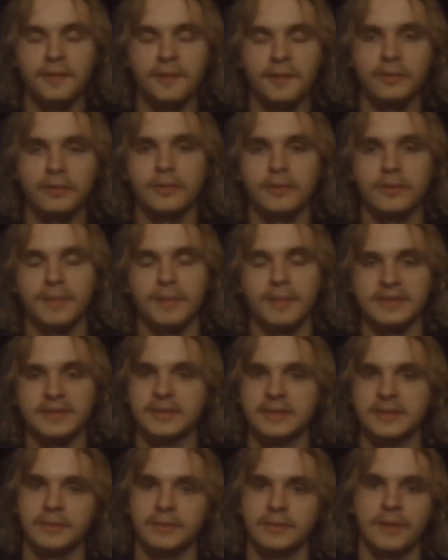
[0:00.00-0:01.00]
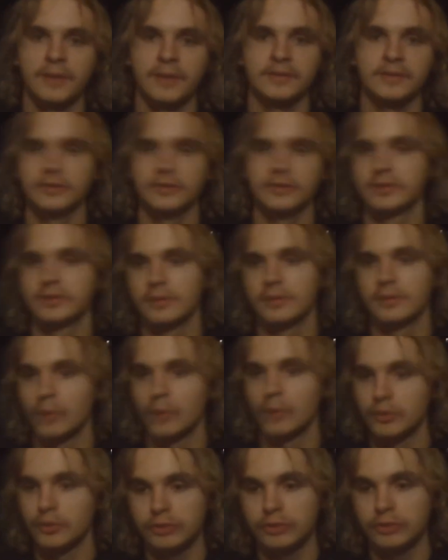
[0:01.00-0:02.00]
thing you could base this around is
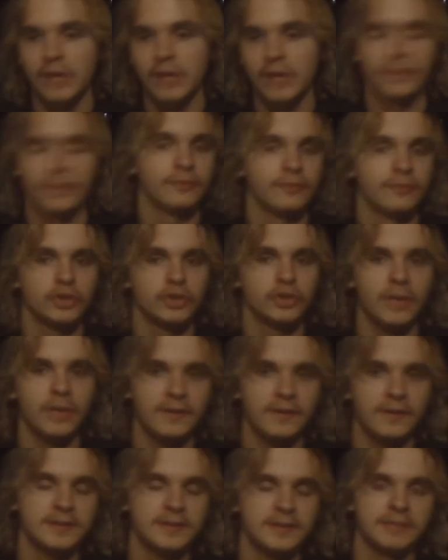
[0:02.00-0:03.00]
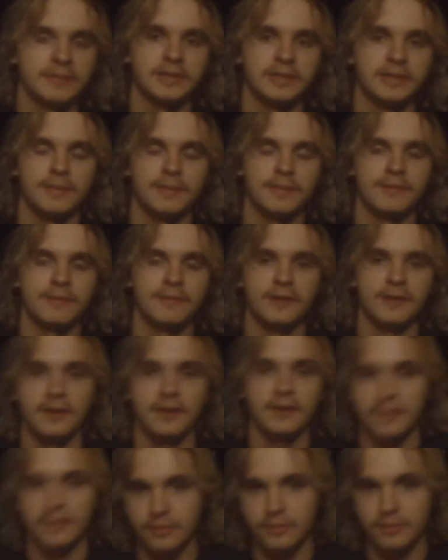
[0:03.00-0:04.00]
when you shower. If you shower at the same time every
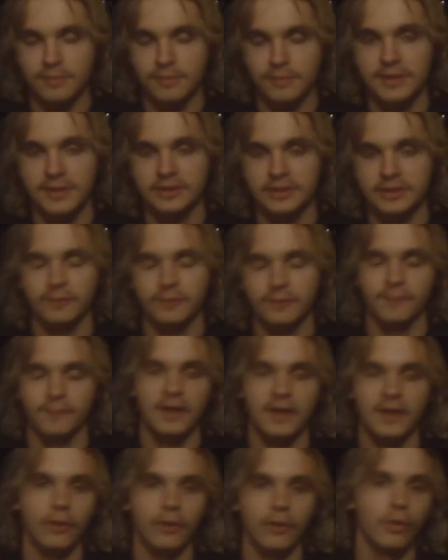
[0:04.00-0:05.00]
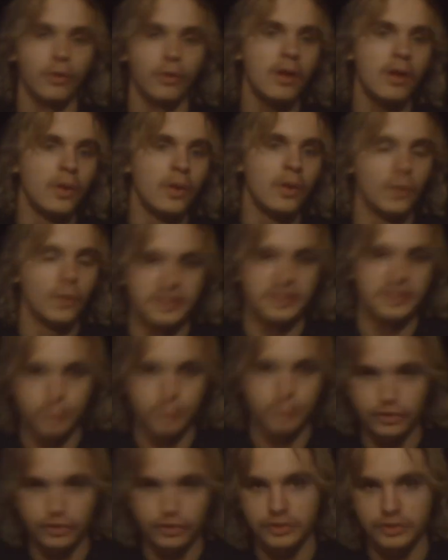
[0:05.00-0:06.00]
day, then you can base it off of that, or when you
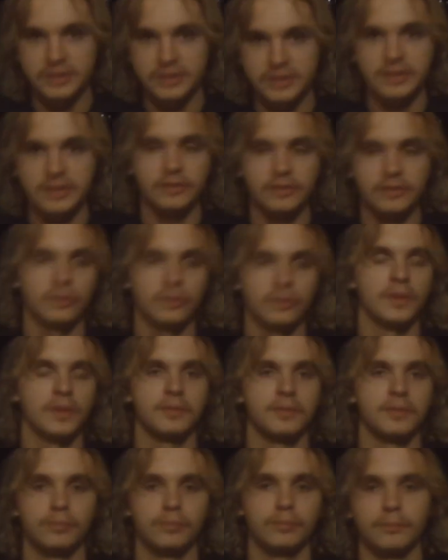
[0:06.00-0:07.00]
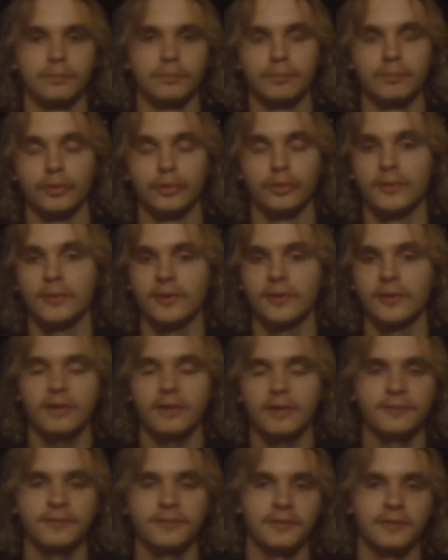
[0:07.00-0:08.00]
brush your teeth, or when you brew your
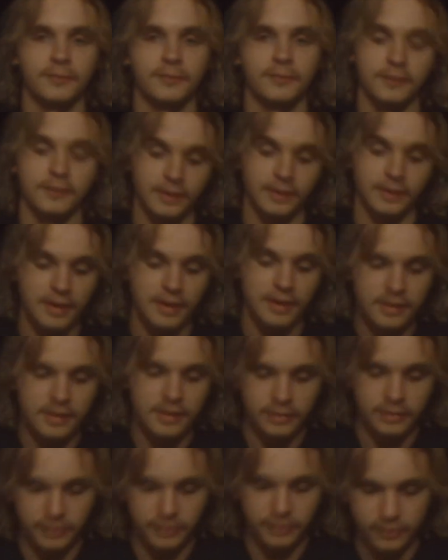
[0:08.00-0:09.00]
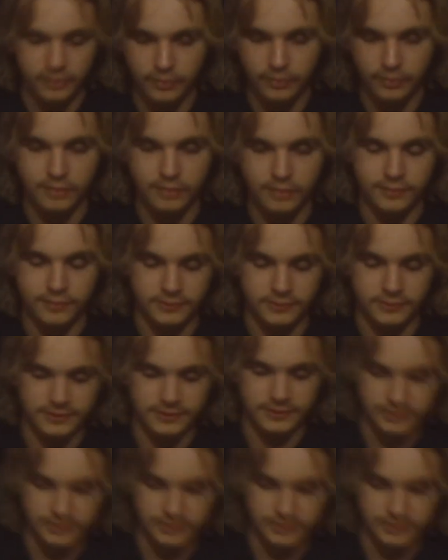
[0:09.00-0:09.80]
coffee in the morning. You could do all of those